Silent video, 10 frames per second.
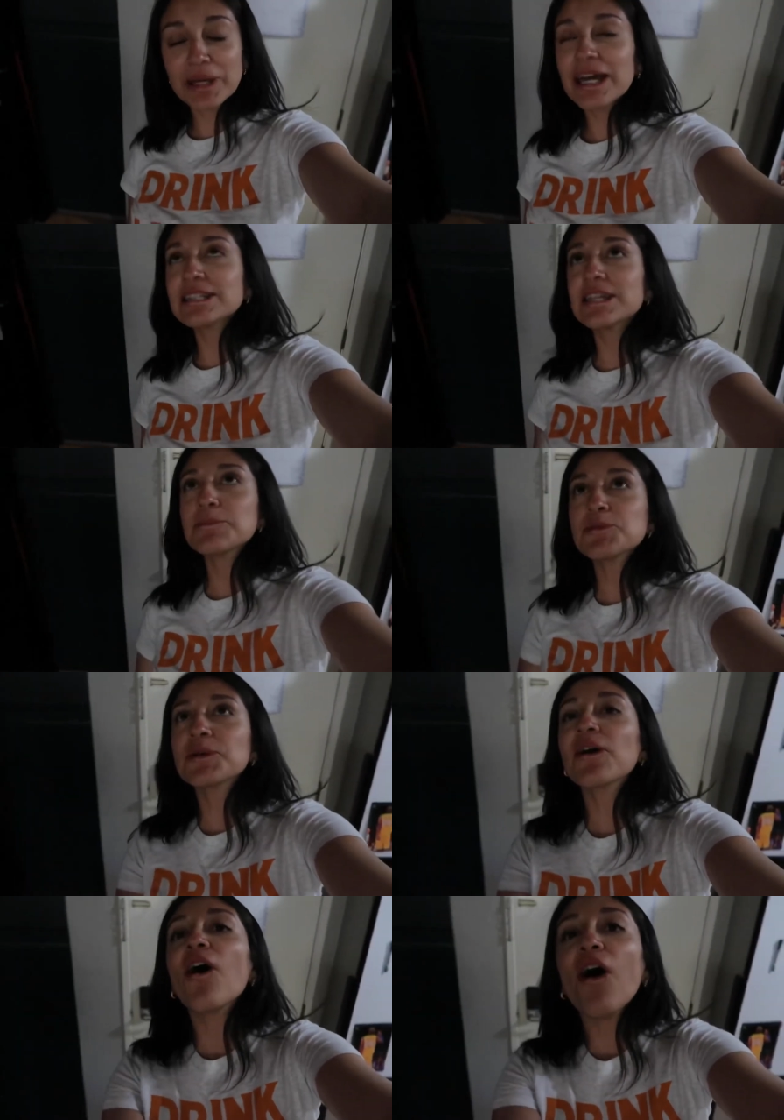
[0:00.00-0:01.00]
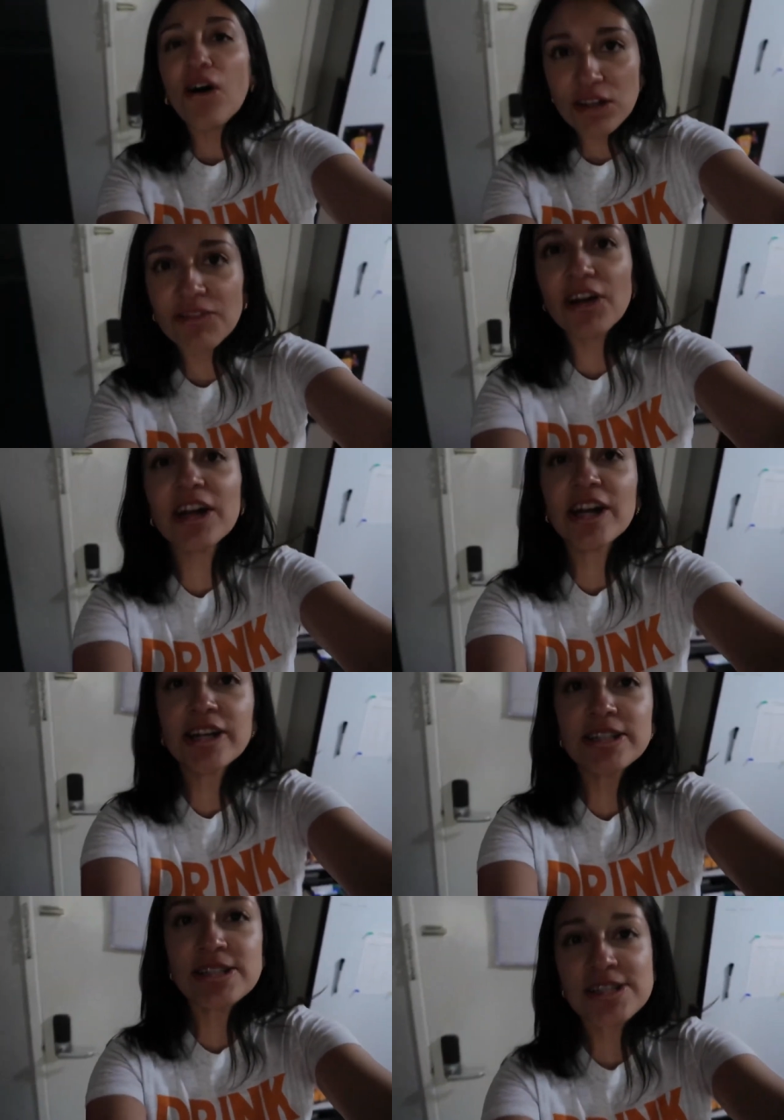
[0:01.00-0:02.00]
we ended up doing all of our
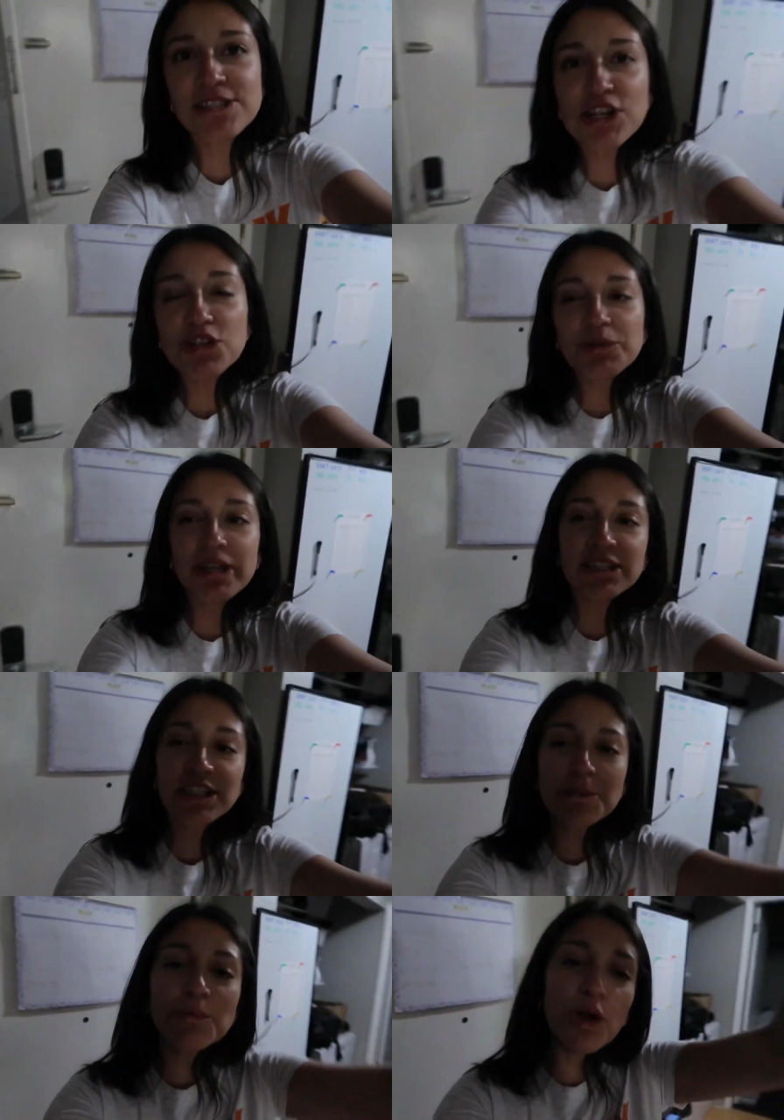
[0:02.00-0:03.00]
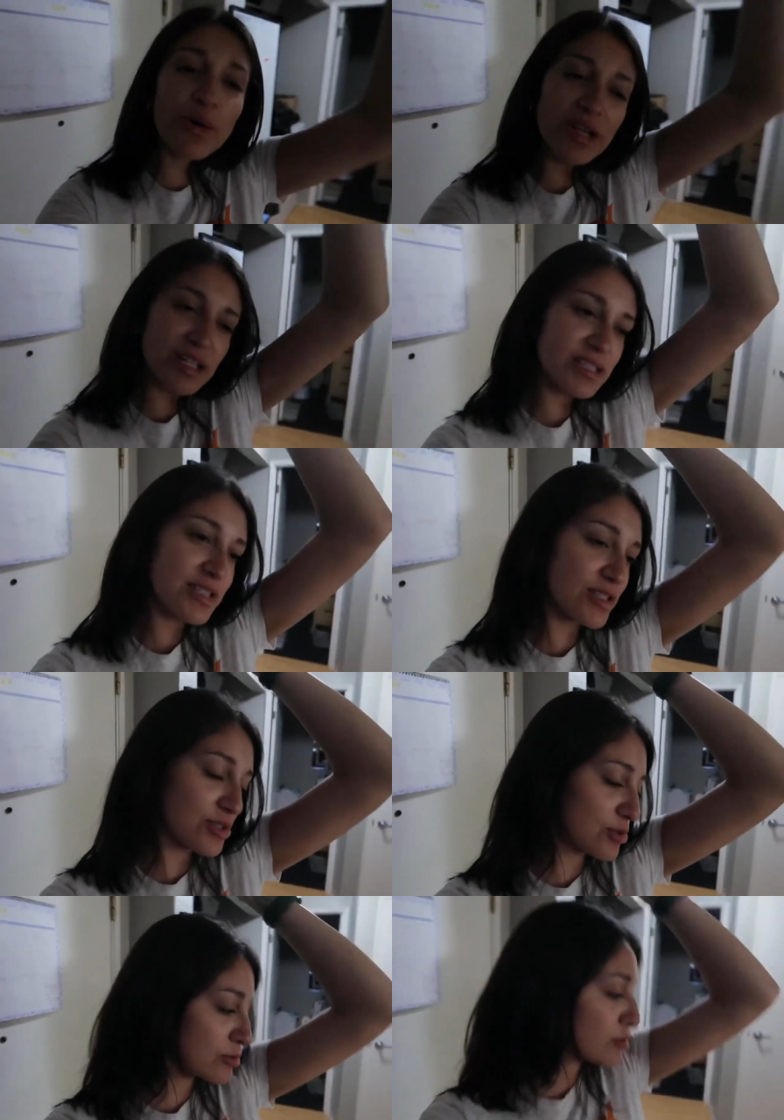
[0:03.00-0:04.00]
errands, so we ended up going
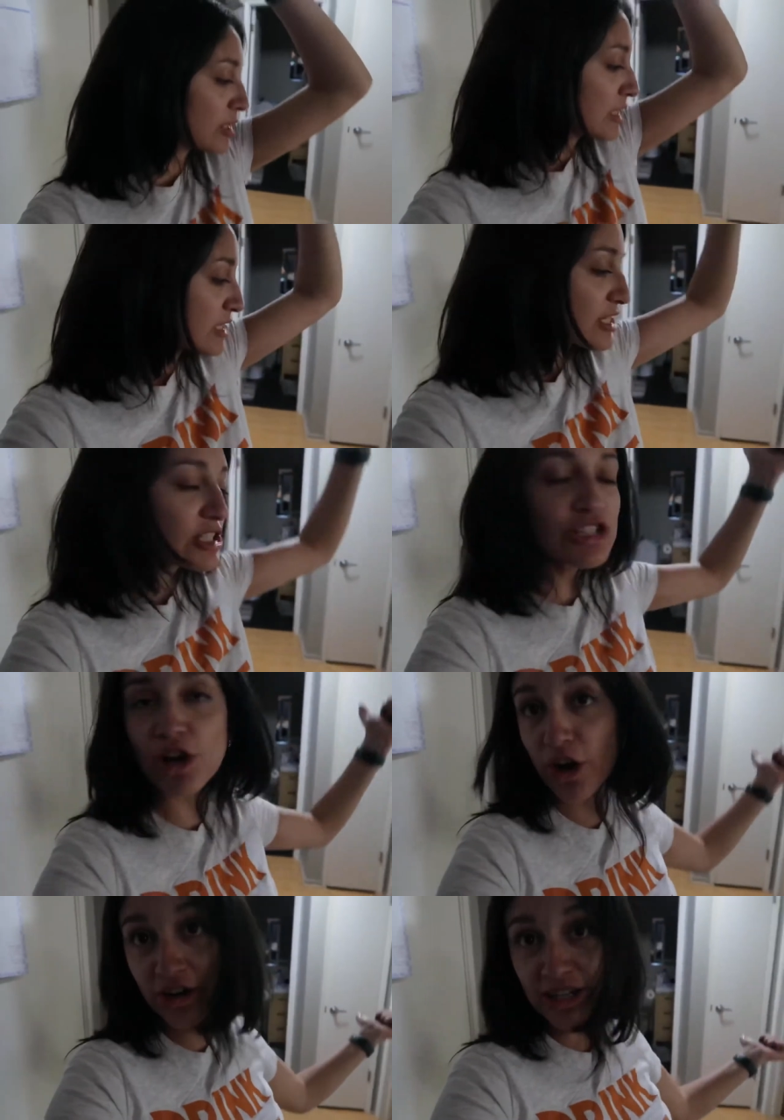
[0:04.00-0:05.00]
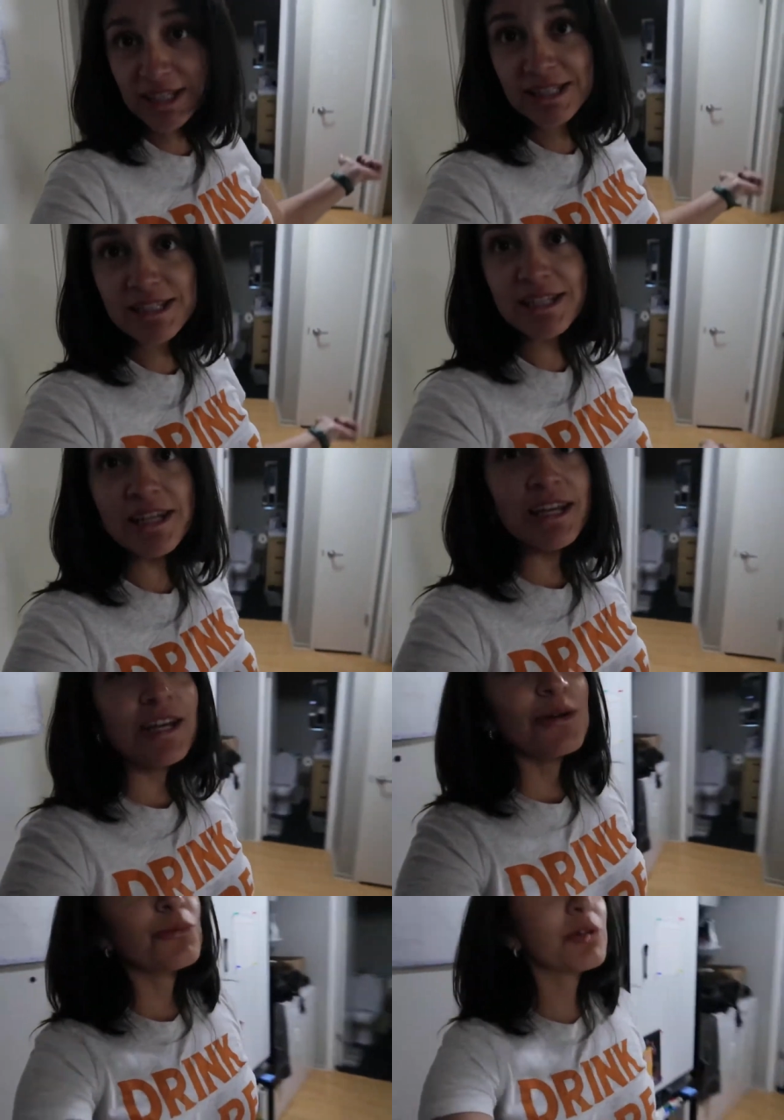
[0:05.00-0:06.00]
to Target
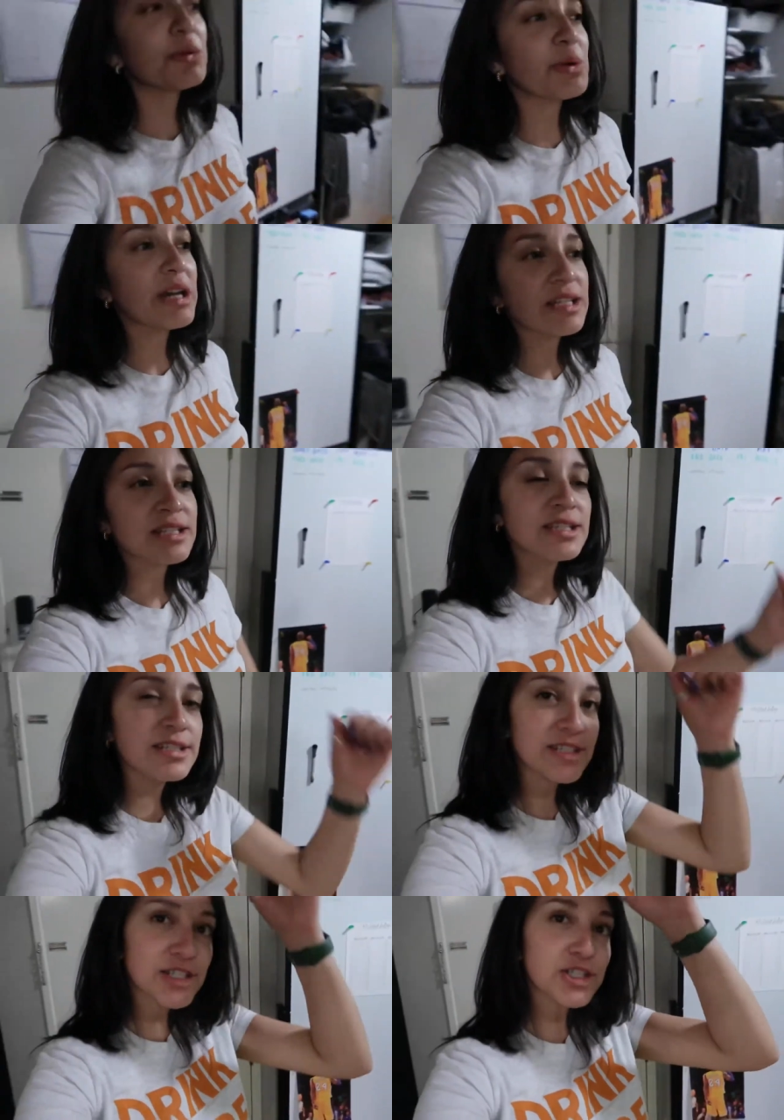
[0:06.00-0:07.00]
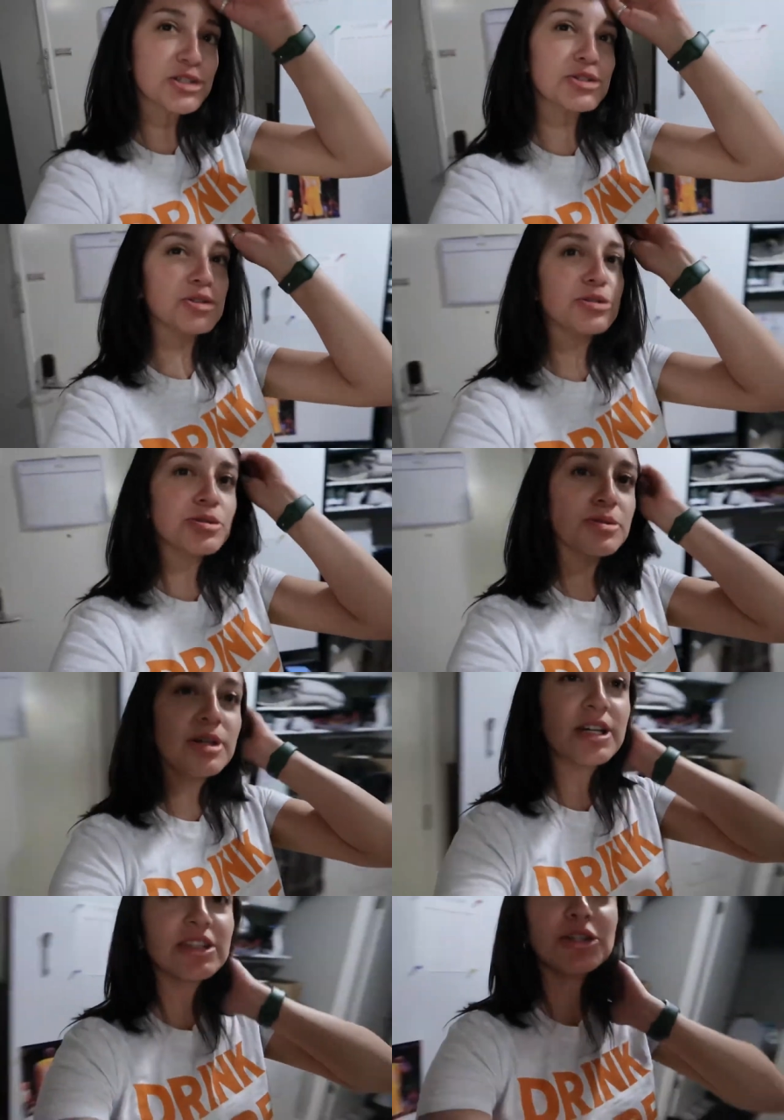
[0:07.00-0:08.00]
we went
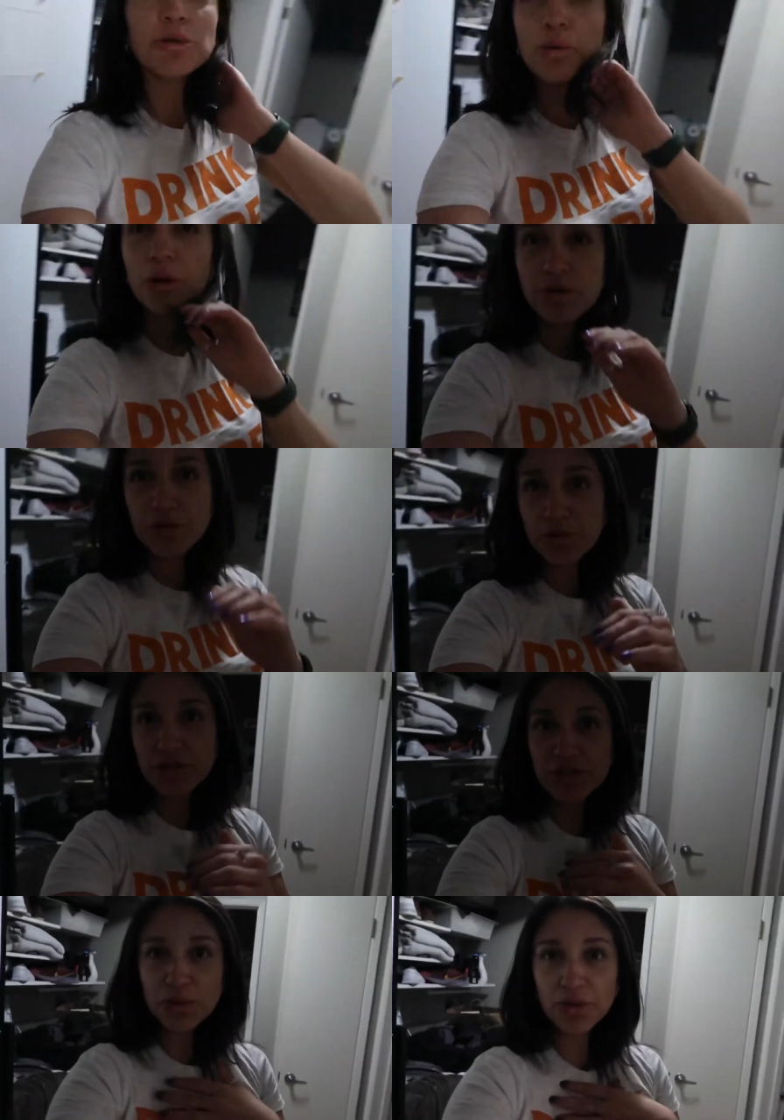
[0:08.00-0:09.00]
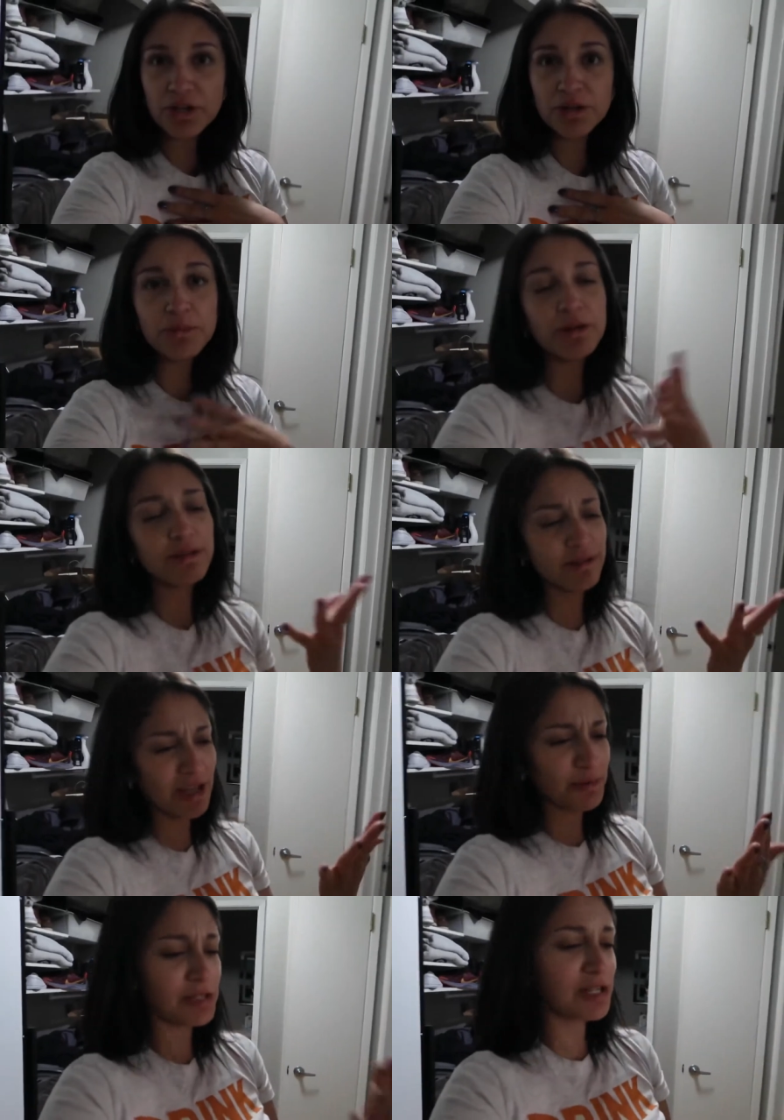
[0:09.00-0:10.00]
to the grocery store. We, yeah,